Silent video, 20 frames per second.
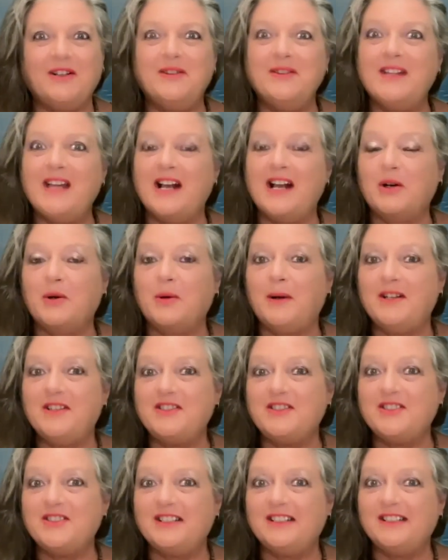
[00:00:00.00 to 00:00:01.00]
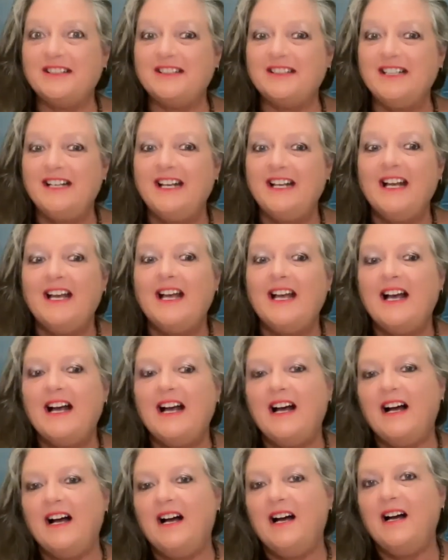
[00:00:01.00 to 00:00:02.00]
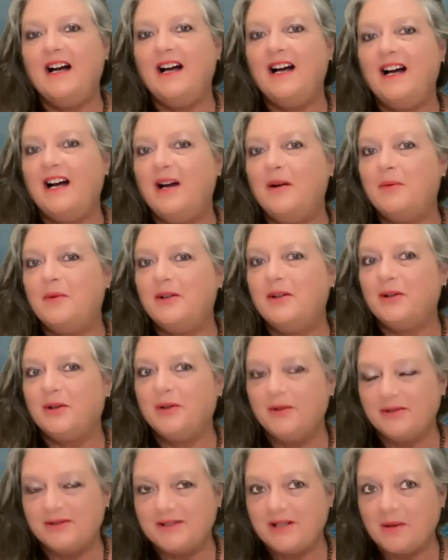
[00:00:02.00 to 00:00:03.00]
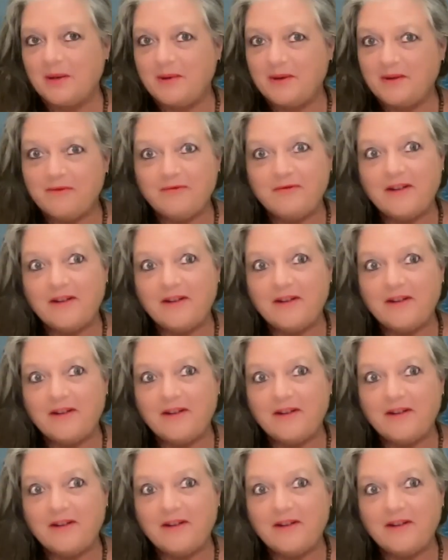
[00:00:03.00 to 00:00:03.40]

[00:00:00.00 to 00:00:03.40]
on that question. I would also be